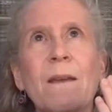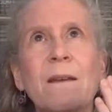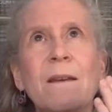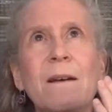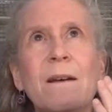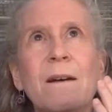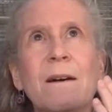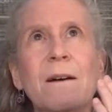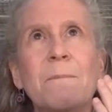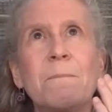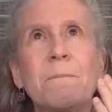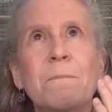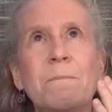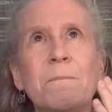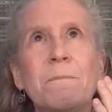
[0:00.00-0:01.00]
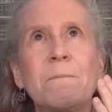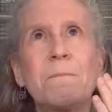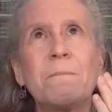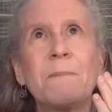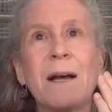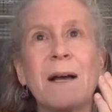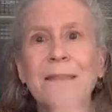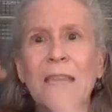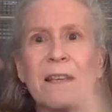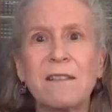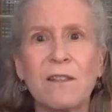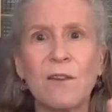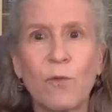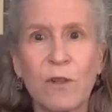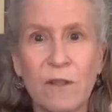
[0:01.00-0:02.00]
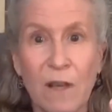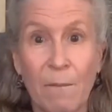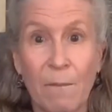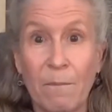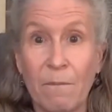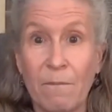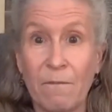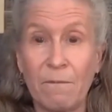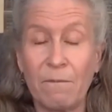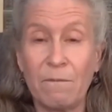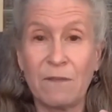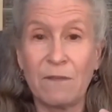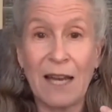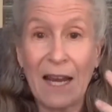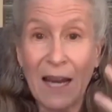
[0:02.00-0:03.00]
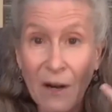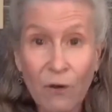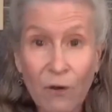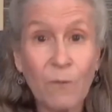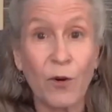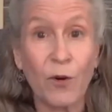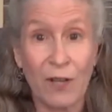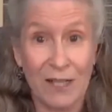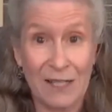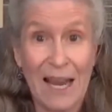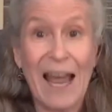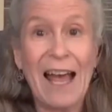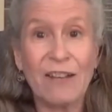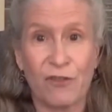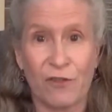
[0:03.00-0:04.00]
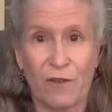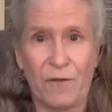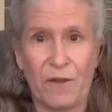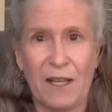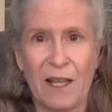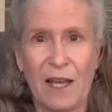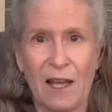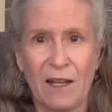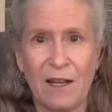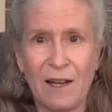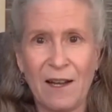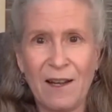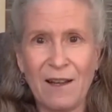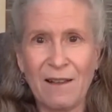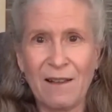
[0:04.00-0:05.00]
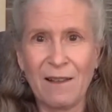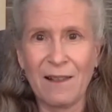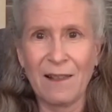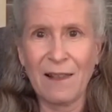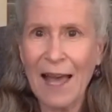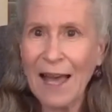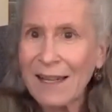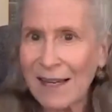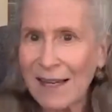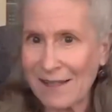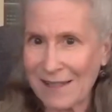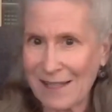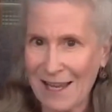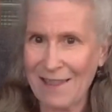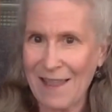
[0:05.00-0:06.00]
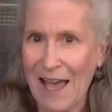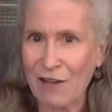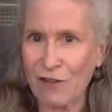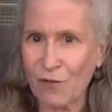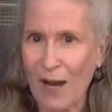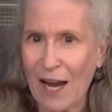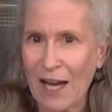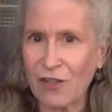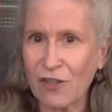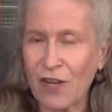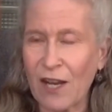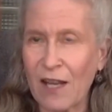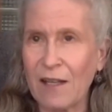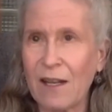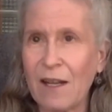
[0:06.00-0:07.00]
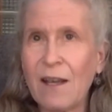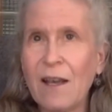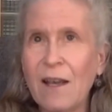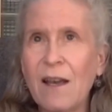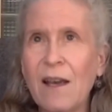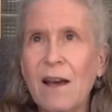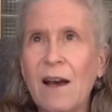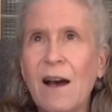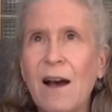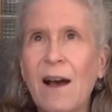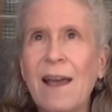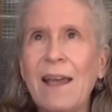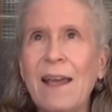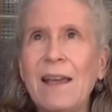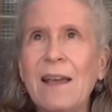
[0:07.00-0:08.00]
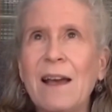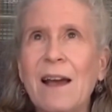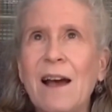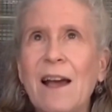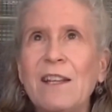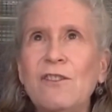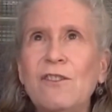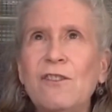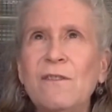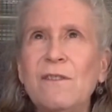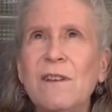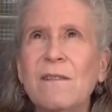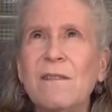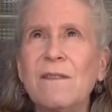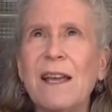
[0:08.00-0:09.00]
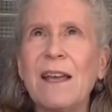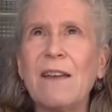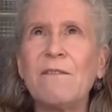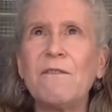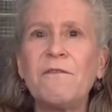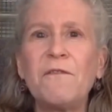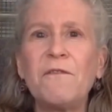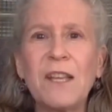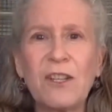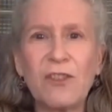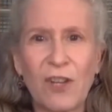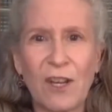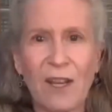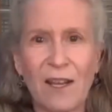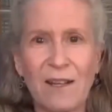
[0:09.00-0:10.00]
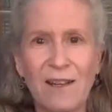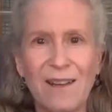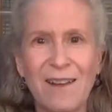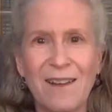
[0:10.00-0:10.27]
unless there were some terrible catastrophe that led us in that direction, I envision